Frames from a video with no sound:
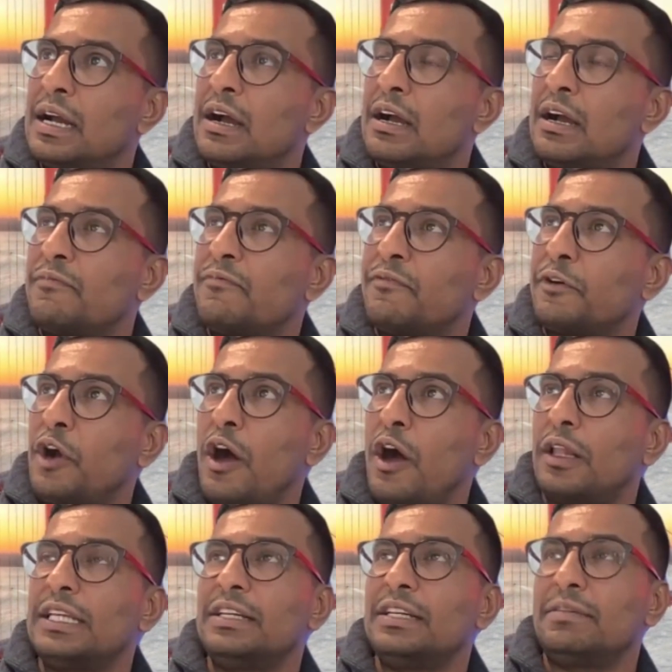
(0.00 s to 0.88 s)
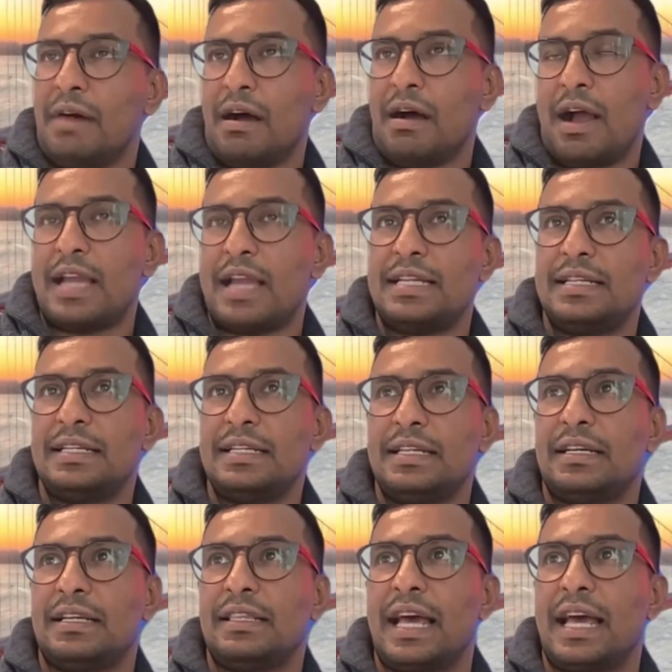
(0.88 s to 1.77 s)
A colleague of
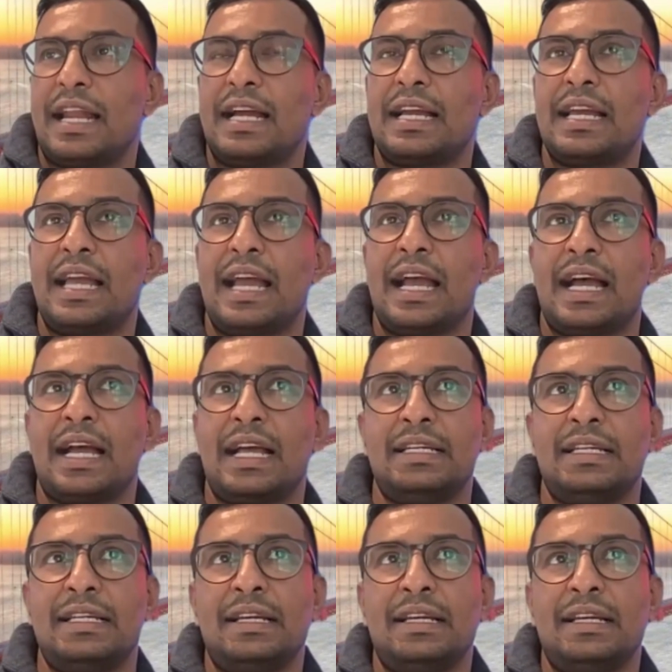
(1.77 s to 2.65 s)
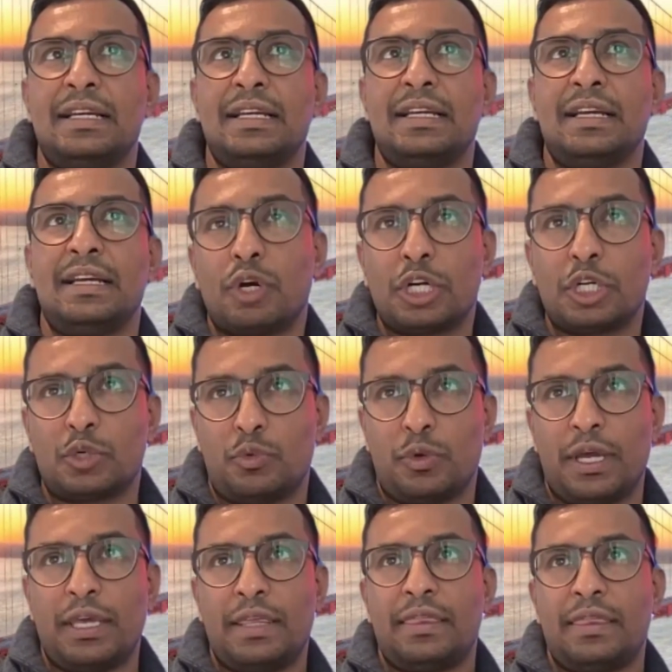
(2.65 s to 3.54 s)
mine that I had worked
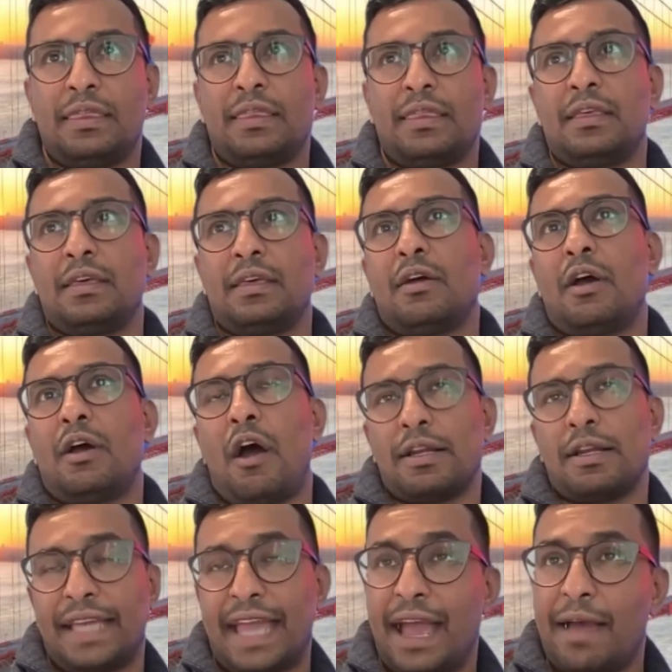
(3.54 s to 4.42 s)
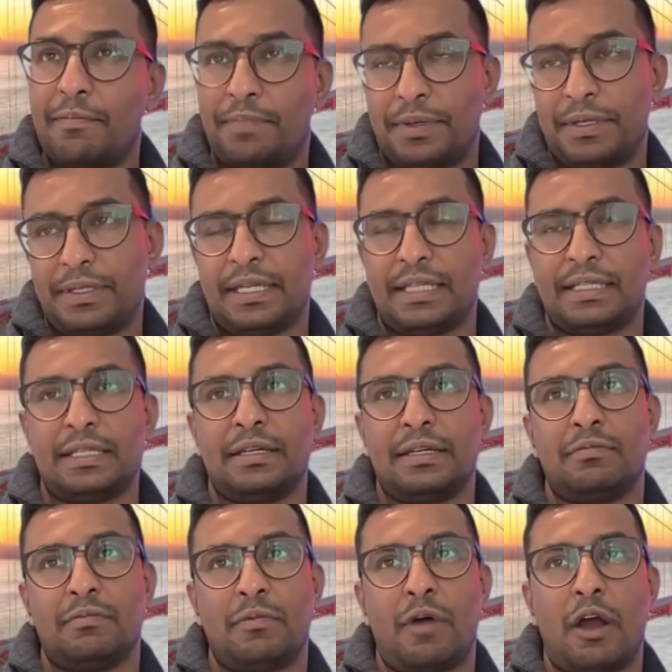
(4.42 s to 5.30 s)
with on campus as
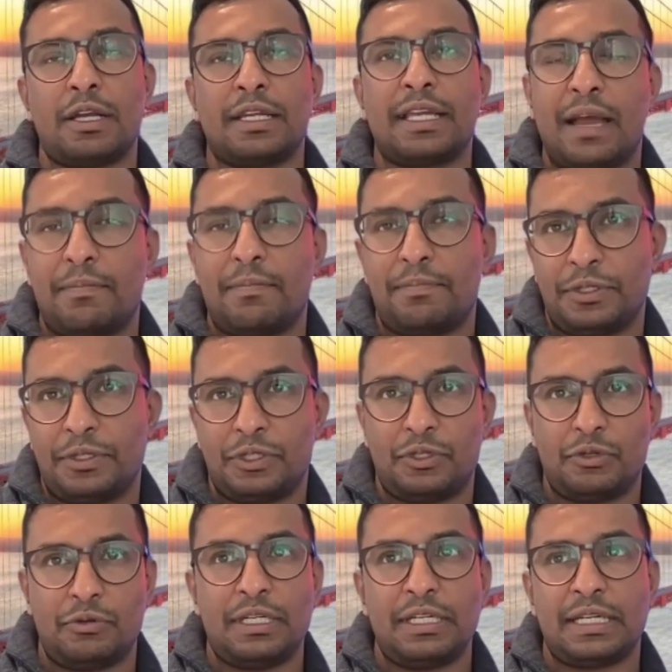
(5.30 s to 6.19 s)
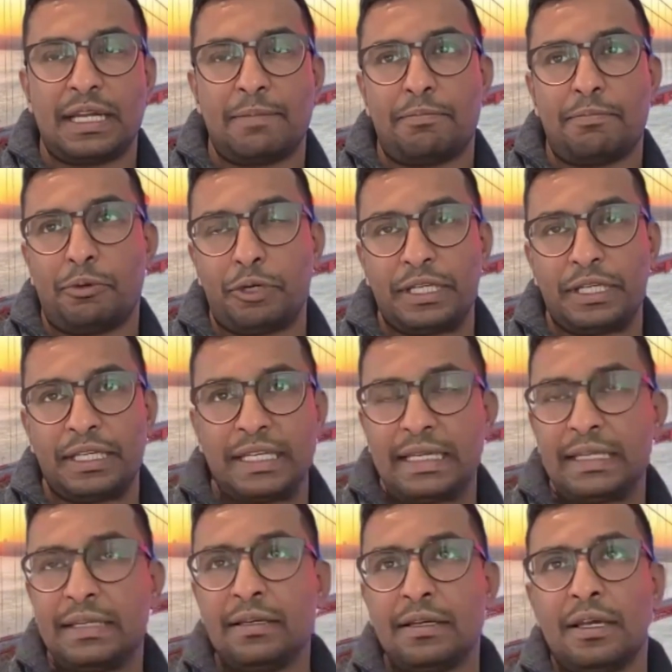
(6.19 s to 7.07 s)
a on-campus student
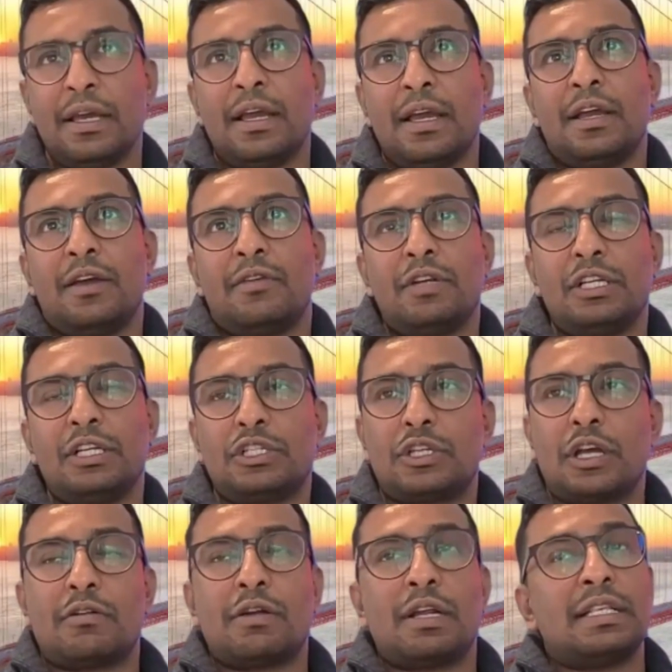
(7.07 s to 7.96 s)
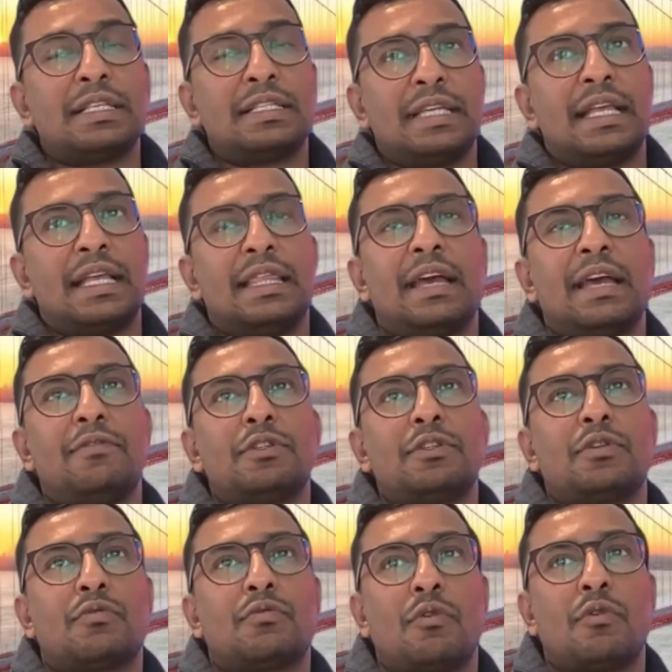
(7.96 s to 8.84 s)
employee reached out and said there
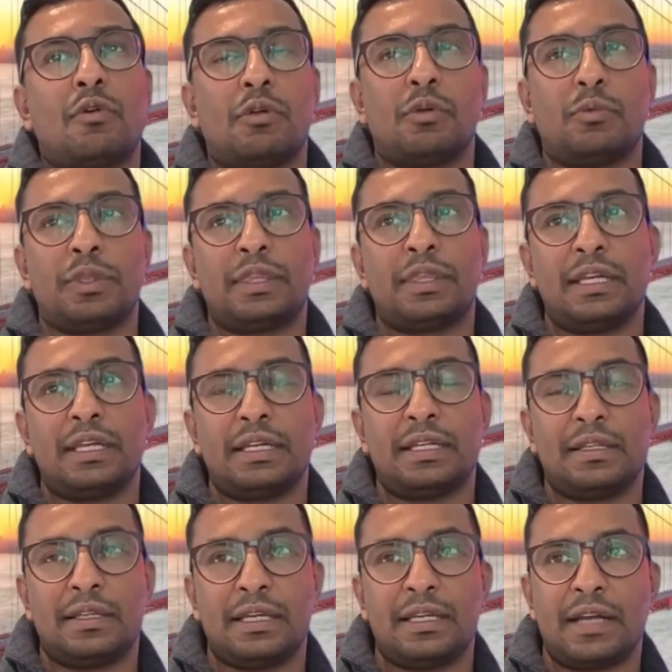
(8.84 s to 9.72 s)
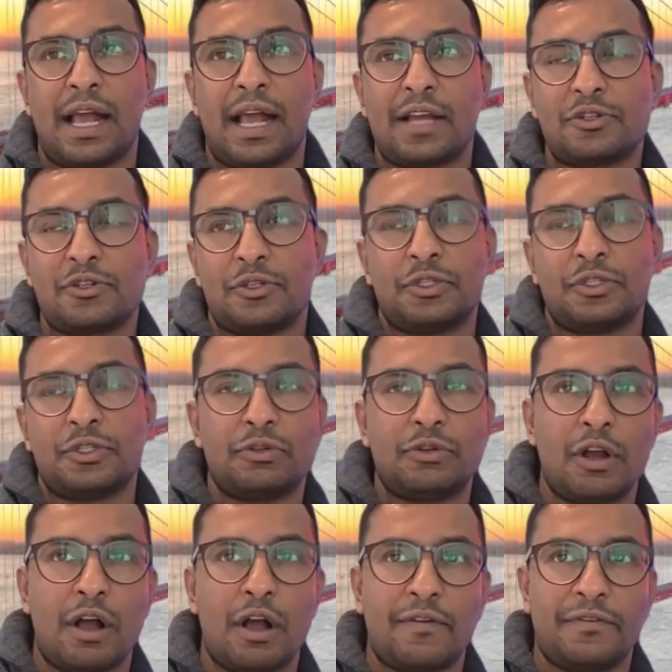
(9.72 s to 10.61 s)
was a role within the International
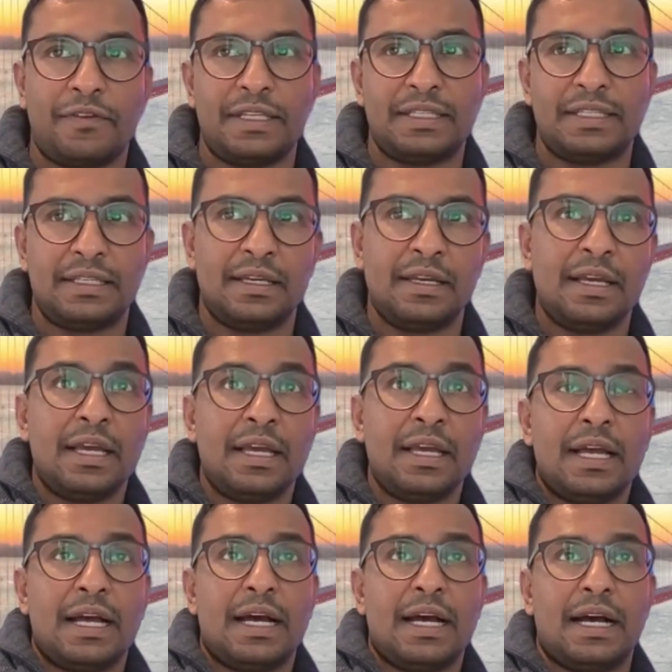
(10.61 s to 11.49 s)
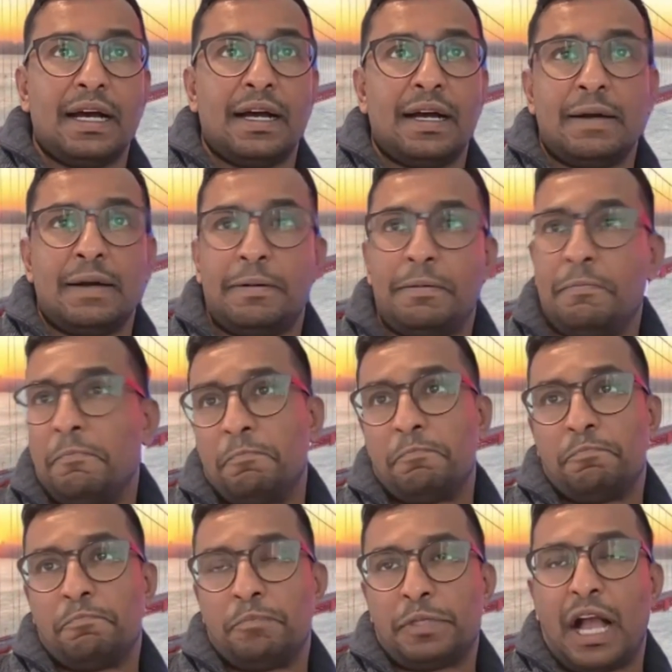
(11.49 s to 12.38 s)
Student Office uh,
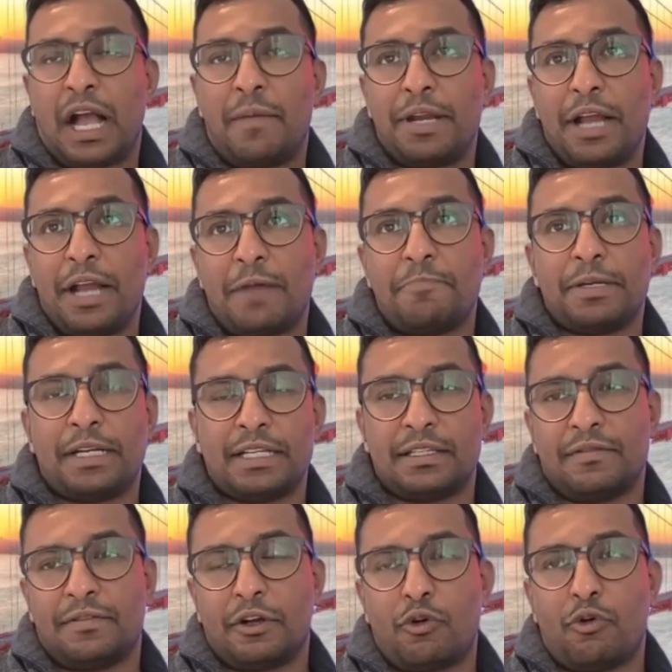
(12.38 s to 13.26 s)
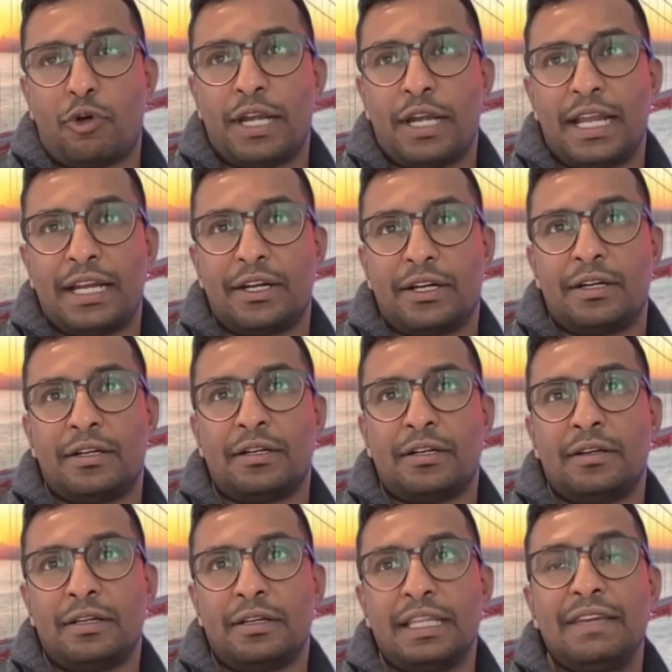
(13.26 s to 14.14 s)
coming up because of a
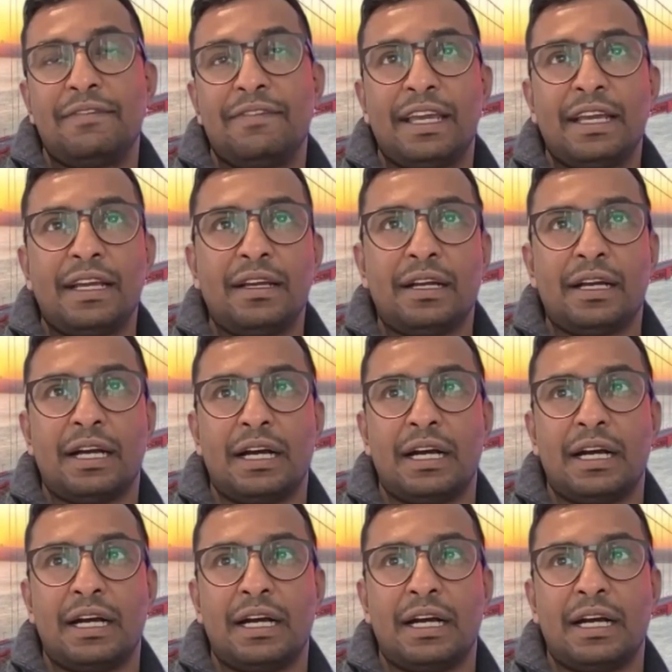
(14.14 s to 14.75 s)
coordinator leaving